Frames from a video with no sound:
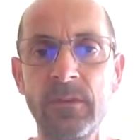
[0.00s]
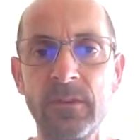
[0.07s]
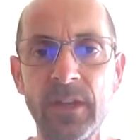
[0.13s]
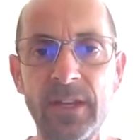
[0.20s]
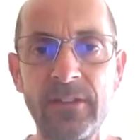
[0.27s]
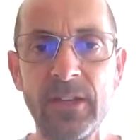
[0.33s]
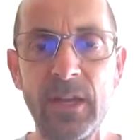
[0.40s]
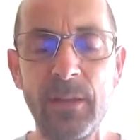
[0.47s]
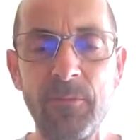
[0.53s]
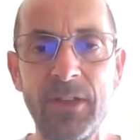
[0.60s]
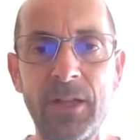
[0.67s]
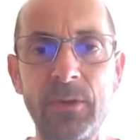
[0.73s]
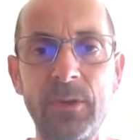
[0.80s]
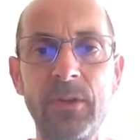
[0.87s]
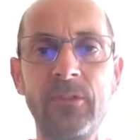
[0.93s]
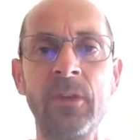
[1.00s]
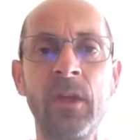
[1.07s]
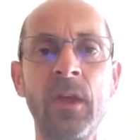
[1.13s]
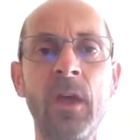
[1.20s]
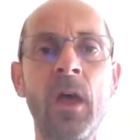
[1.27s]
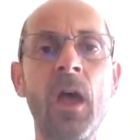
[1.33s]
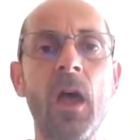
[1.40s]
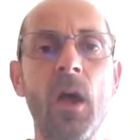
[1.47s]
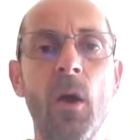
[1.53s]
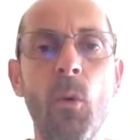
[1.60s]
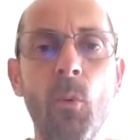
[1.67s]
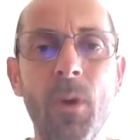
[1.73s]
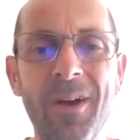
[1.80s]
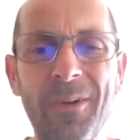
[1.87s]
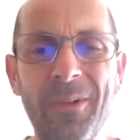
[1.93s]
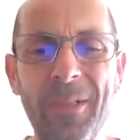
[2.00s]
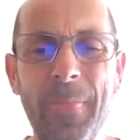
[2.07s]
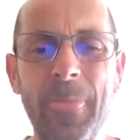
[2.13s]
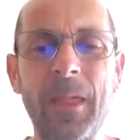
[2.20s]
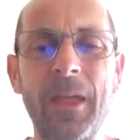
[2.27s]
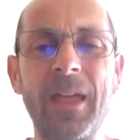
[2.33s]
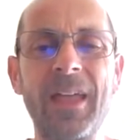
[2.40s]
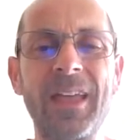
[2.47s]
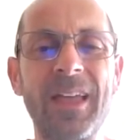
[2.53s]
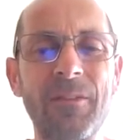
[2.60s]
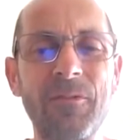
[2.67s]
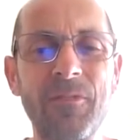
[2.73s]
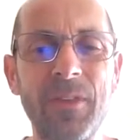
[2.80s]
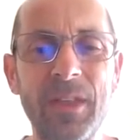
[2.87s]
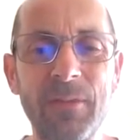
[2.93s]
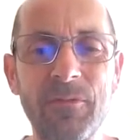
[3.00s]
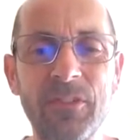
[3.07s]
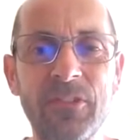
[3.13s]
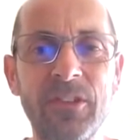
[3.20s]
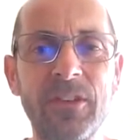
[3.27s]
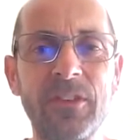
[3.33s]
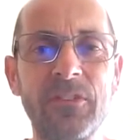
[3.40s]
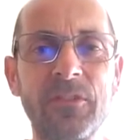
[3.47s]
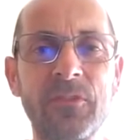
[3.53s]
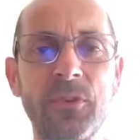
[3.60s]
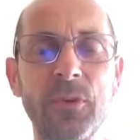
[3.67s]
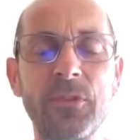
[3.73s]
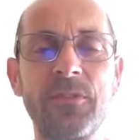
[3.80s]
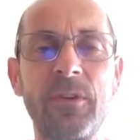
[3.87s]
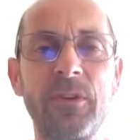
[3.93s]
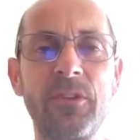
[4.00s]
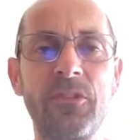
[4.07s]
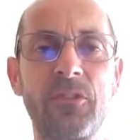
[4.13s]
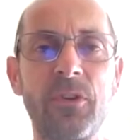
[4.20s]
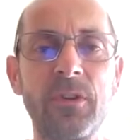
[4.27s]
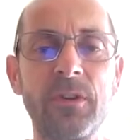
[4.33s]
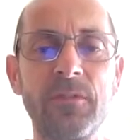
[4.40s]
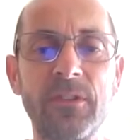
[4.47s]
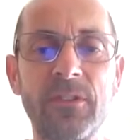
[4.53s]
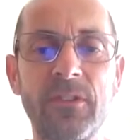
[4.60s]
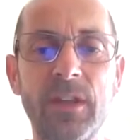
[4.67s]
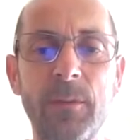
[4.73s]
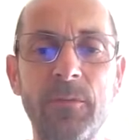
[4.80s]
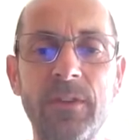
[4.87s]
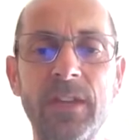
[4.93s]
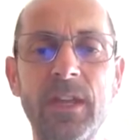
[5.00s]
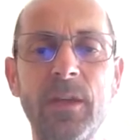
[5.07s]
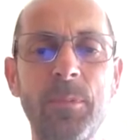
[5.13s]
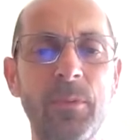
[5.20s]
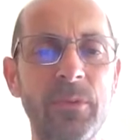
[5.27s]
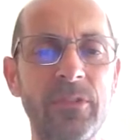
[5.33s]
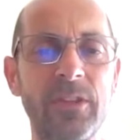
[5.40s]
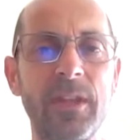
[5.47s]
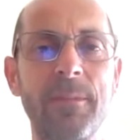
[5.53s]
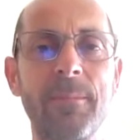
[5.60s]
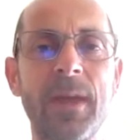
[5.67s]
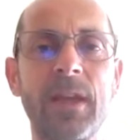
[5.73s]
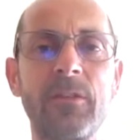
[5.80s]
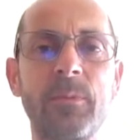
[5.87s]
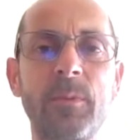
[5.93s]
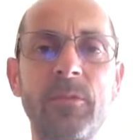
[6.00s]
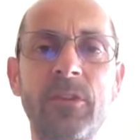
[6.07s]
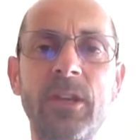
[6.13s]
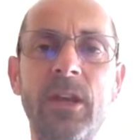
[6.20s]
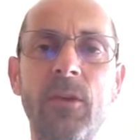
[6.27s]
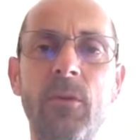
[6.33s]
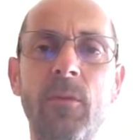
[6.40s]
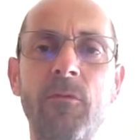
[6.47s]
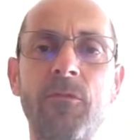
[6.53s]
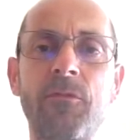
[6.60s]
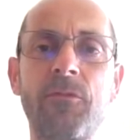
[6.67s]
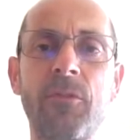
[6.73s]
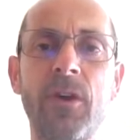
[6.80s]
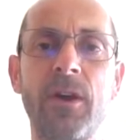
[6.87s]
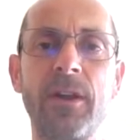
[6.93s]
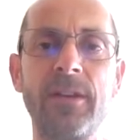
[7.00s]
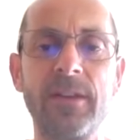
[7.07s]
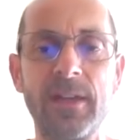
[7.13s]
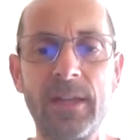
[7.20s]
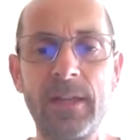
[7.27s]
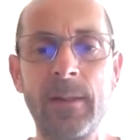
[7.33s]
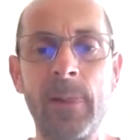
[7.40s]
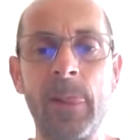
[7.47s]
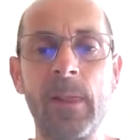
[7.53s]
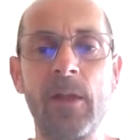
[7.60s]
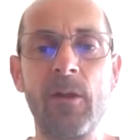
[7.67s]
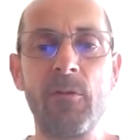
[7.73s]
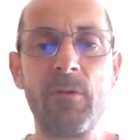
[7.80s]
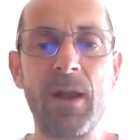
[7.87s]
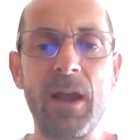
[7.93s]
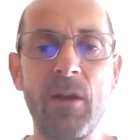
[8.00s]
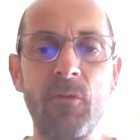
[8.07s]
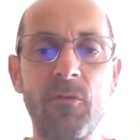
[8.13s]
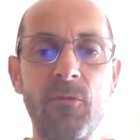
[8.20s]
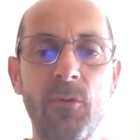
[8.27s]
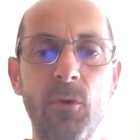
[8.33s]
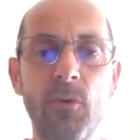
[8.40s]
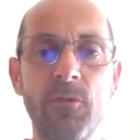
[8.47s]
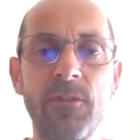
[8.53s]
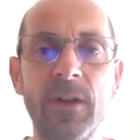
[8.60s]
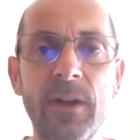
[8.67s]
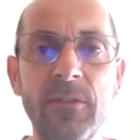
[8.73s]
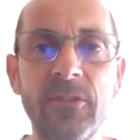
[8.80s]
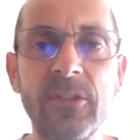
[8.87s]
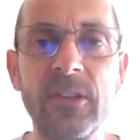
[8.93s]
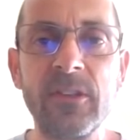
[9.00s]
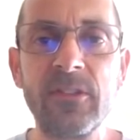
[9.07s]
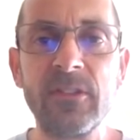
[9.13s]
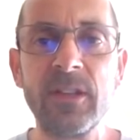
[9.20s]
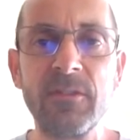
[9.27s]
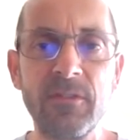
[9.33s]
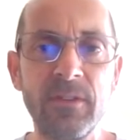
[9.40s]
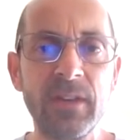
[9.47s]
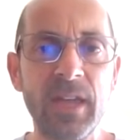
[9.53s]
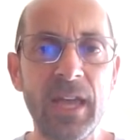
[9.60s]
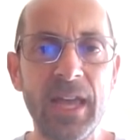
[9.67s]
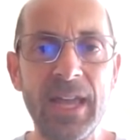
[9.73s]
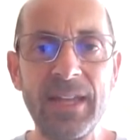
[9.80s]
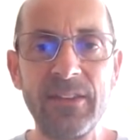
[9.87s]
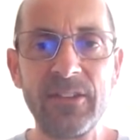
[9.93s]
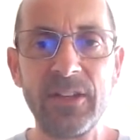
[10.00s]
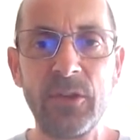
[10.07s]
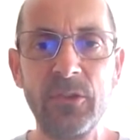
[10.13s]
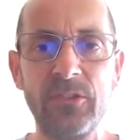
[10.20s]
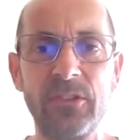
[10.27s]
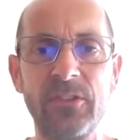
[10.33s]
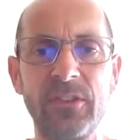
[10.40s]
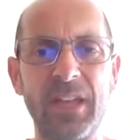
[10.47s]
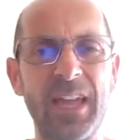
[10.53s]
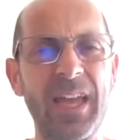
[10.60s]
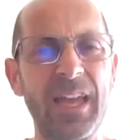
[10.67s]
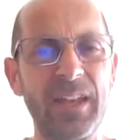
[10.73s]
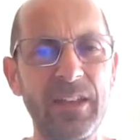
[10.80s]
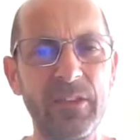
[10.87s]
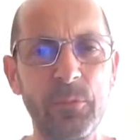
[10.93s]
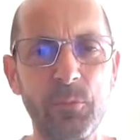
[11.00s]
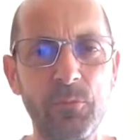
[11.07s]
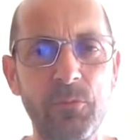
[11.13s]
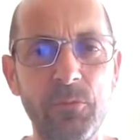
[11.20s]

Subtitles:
Daytime values. Well, the sun is, of course, very strong at this time of year, but we're seeing maximums here on Friday around 4, 5, 6, 7, 8 Celsius. And it's